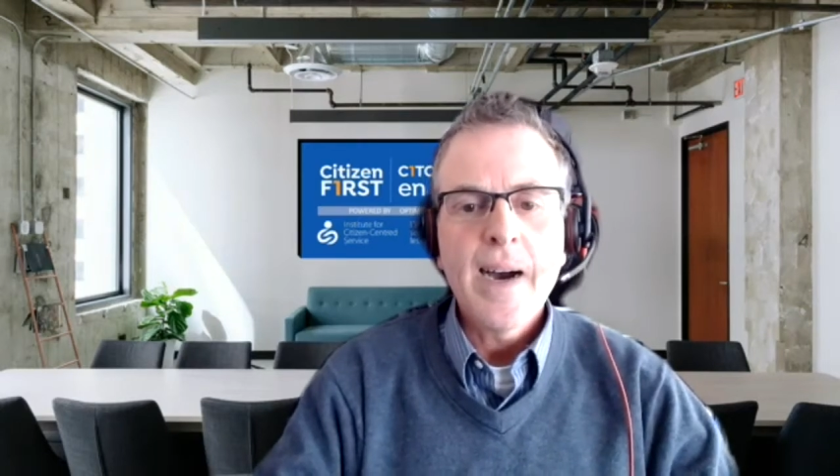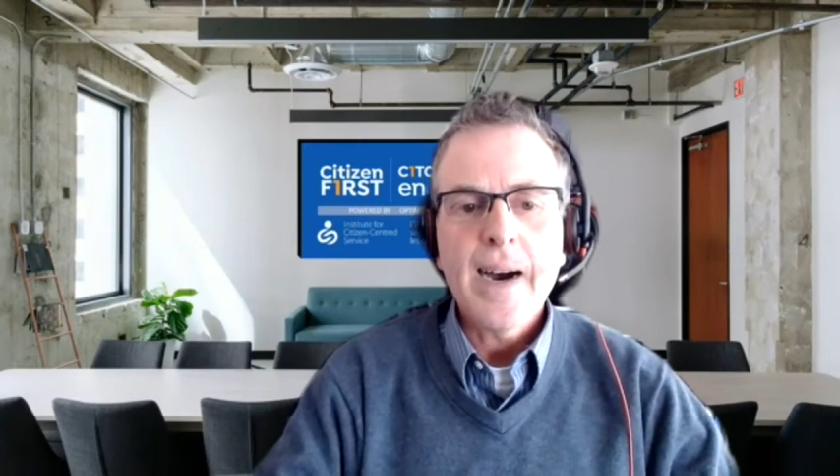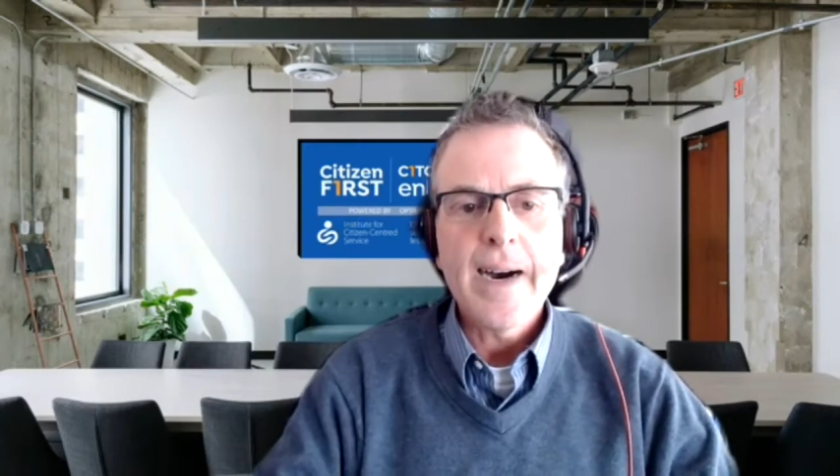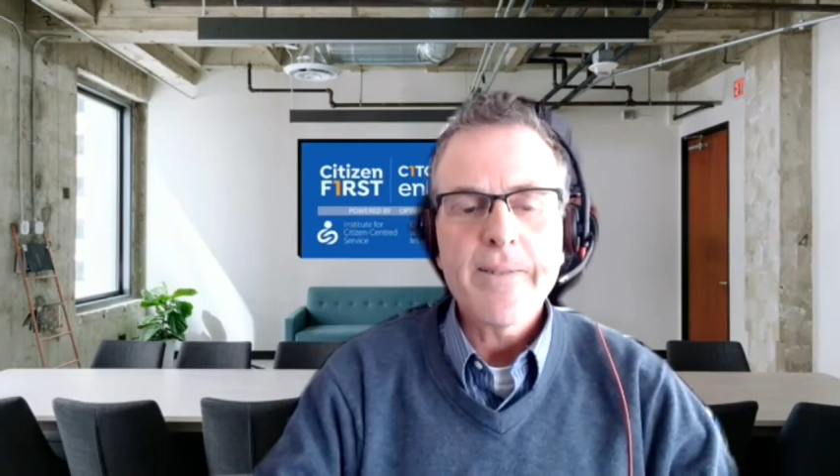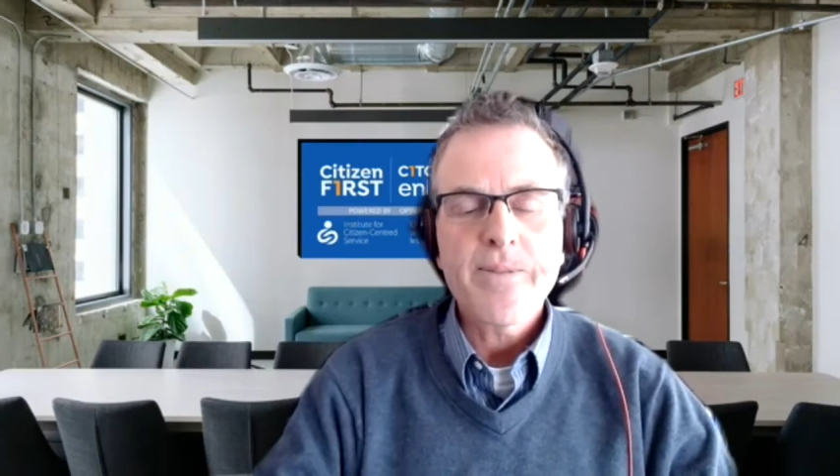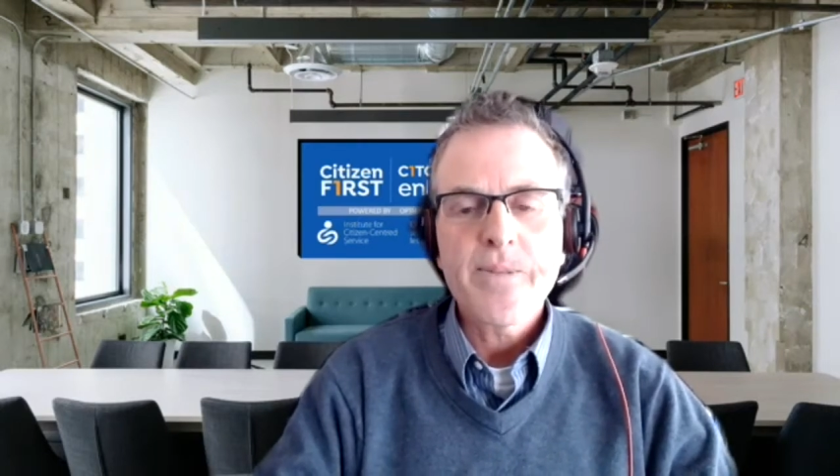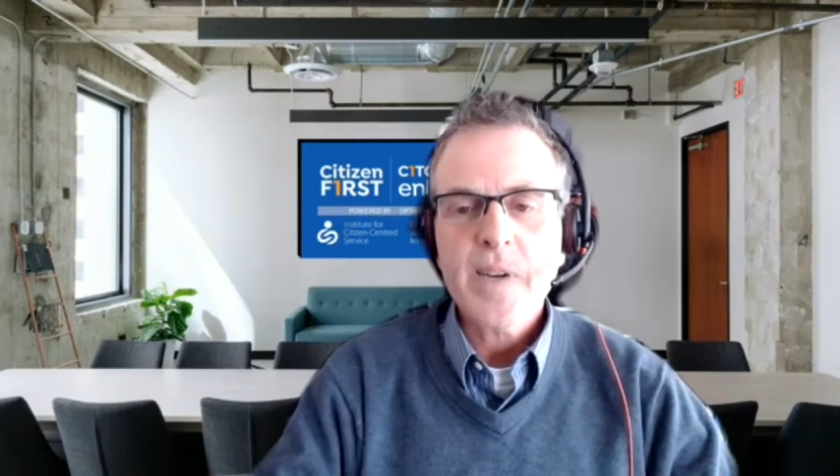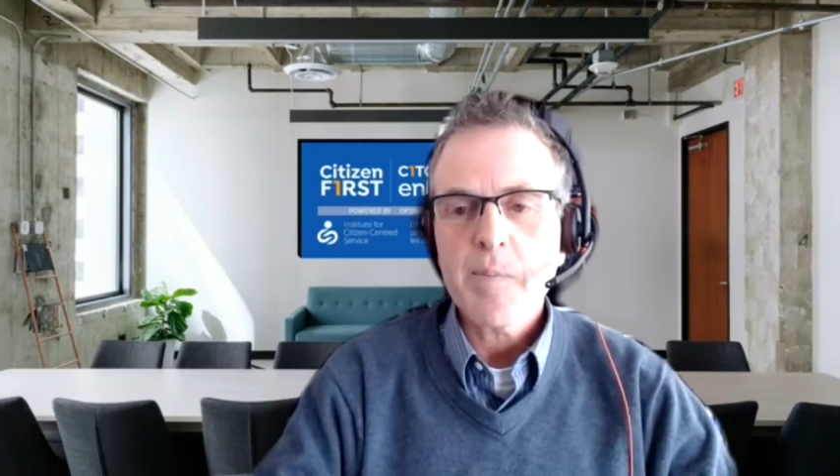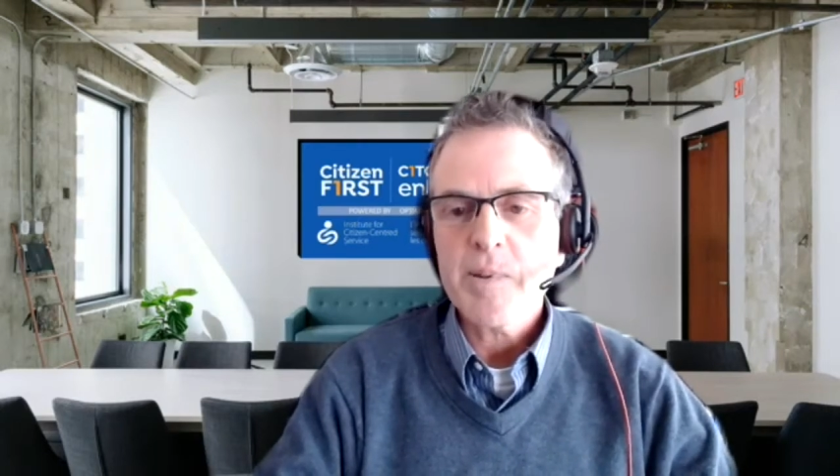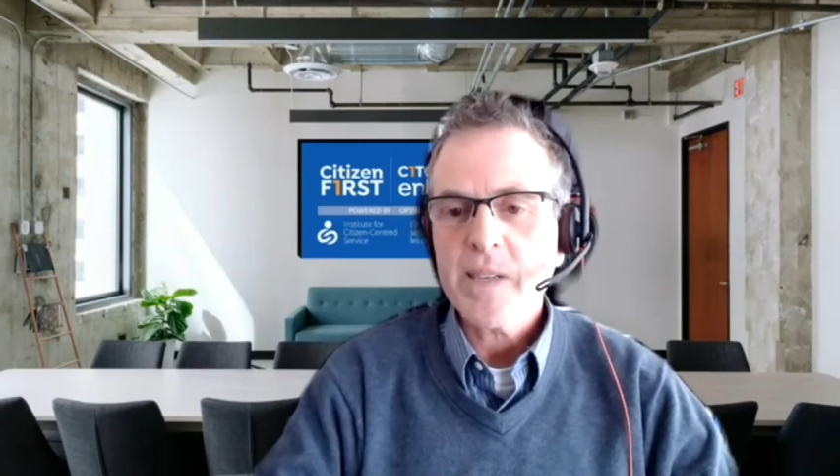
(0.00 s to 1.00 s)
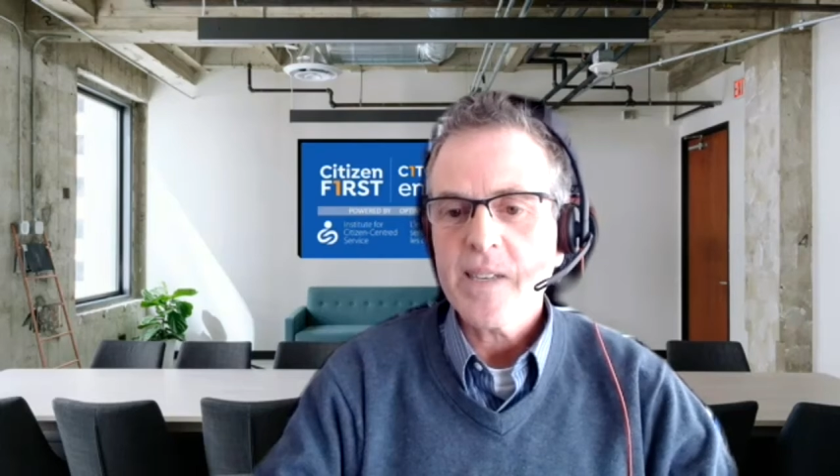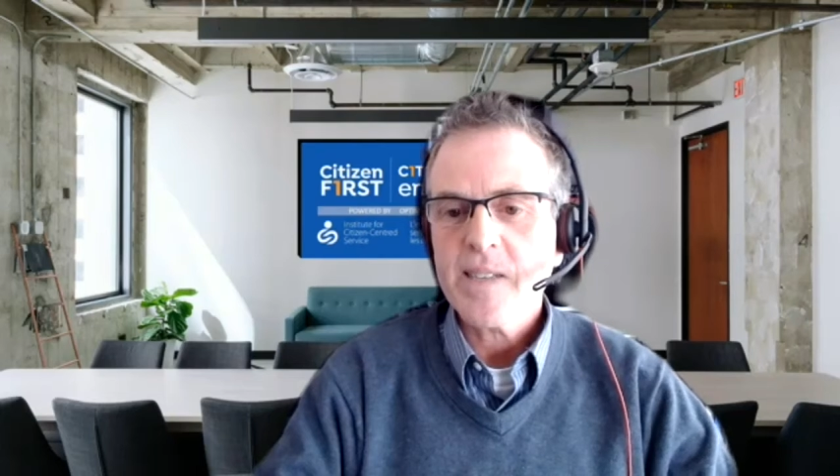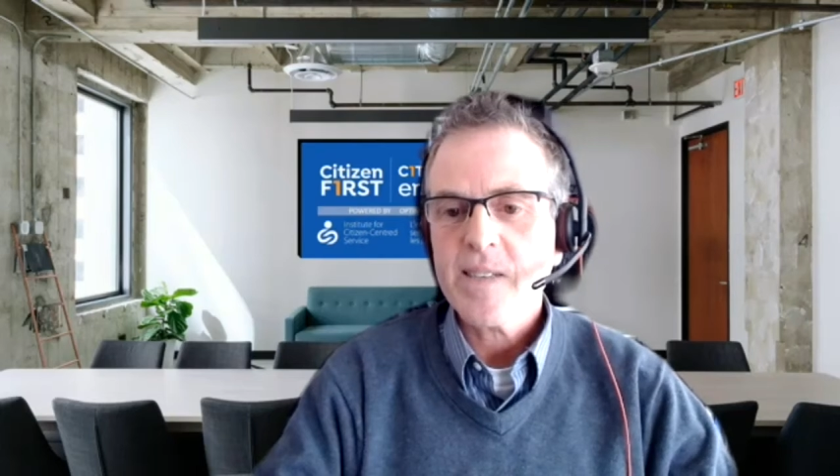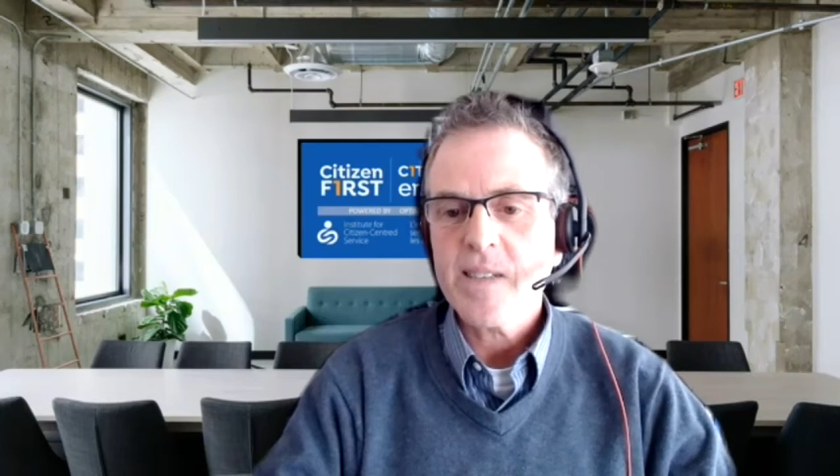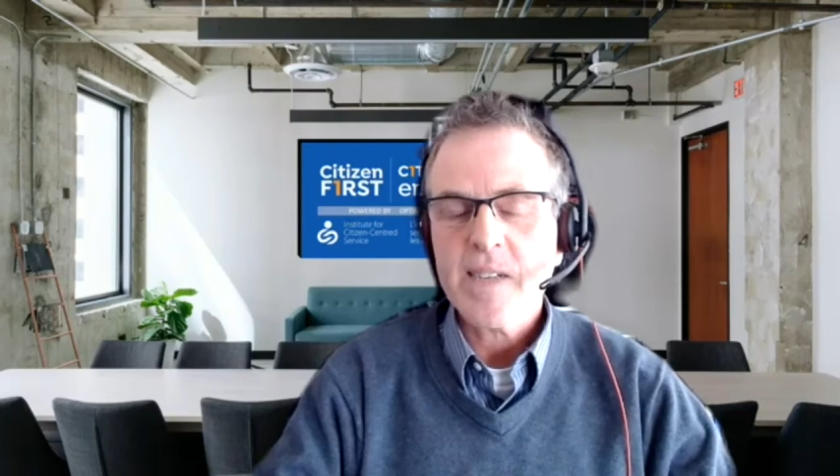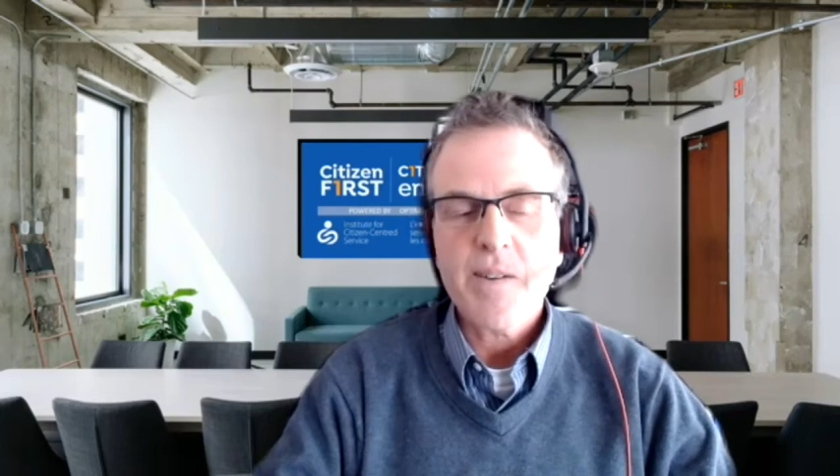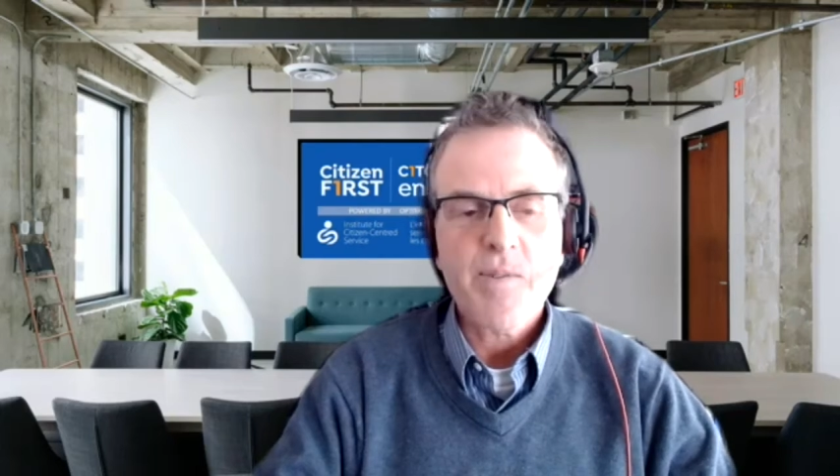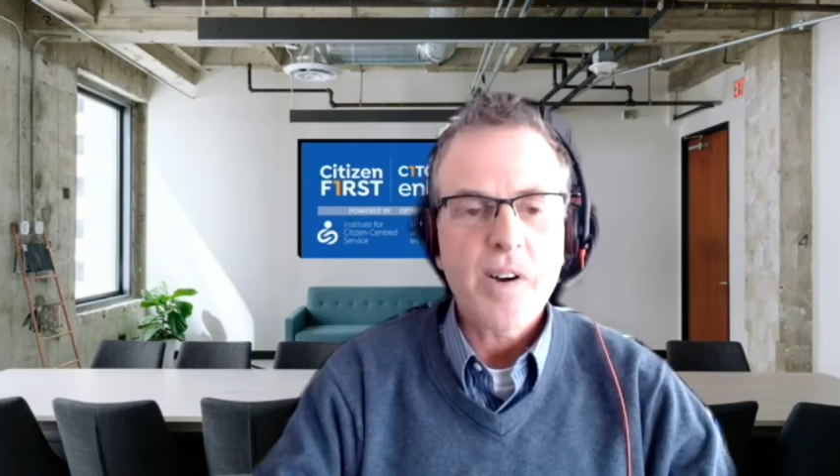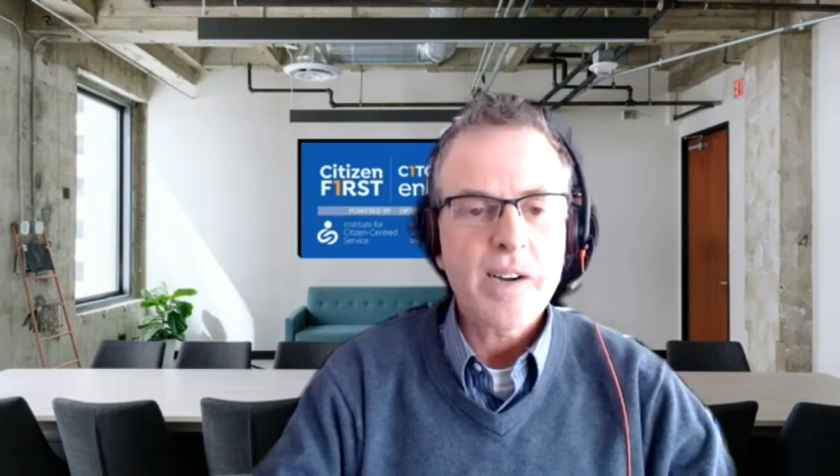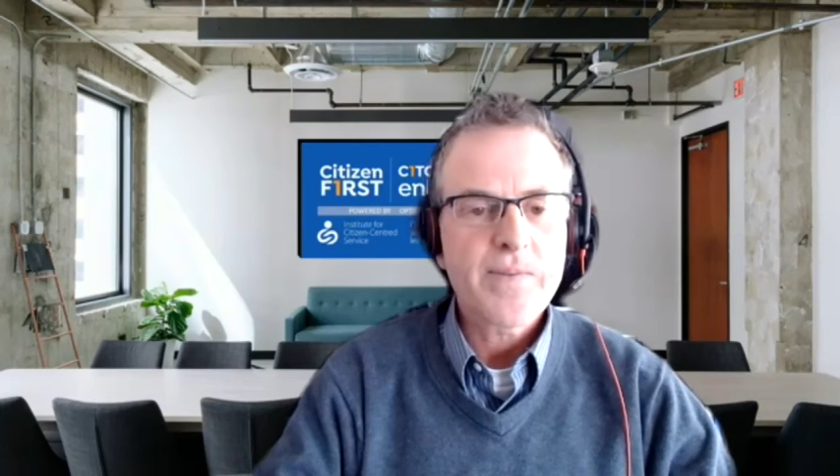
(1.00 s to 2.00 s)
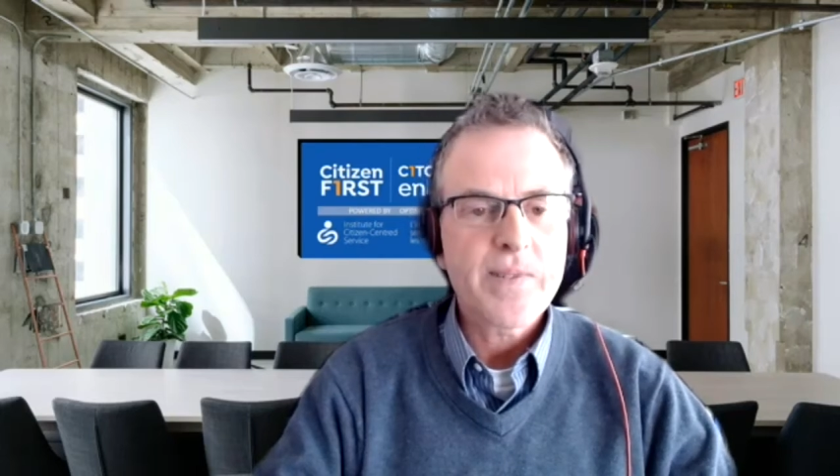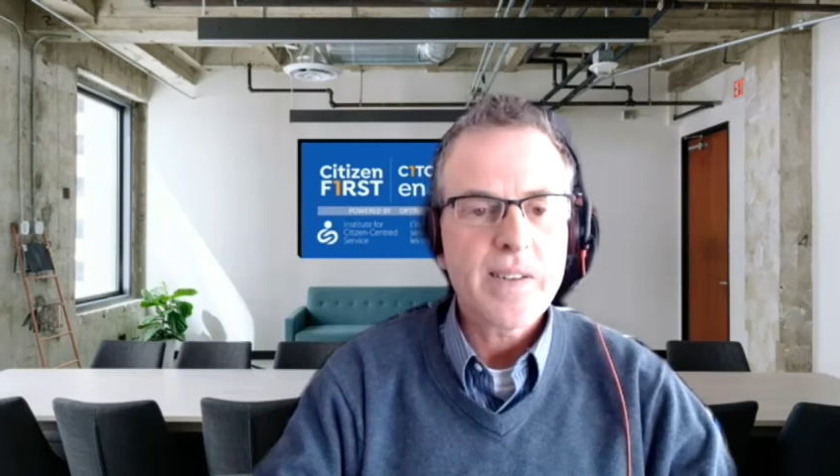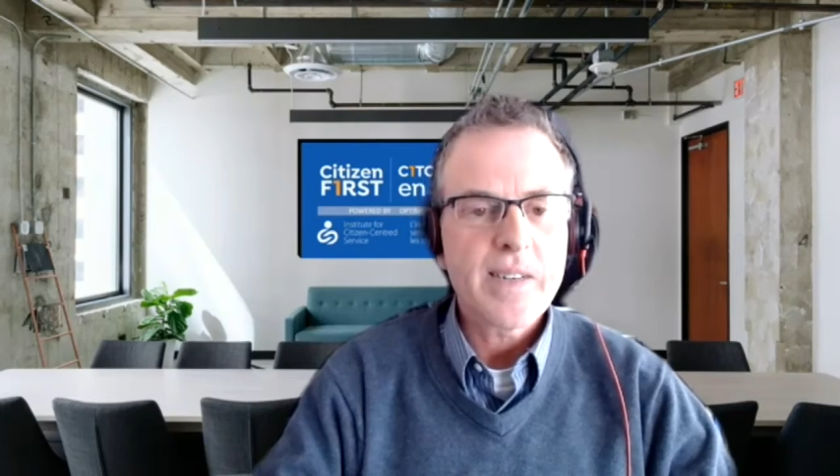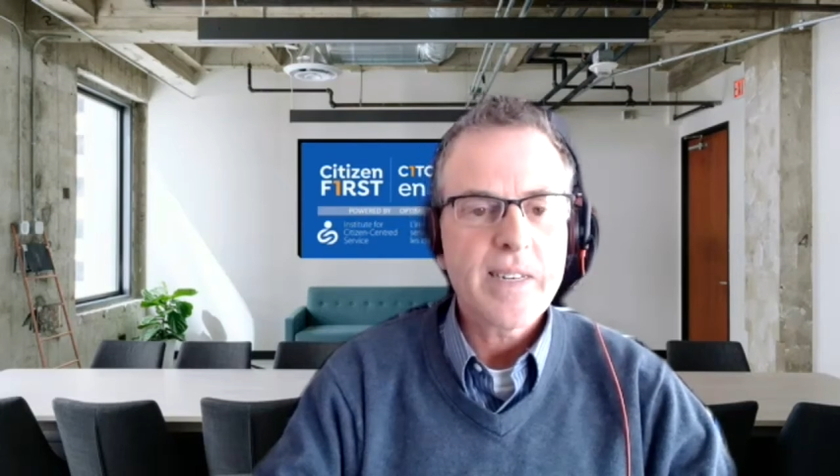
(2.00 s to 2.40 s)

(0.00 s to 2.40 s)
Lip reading: A couple things to cover off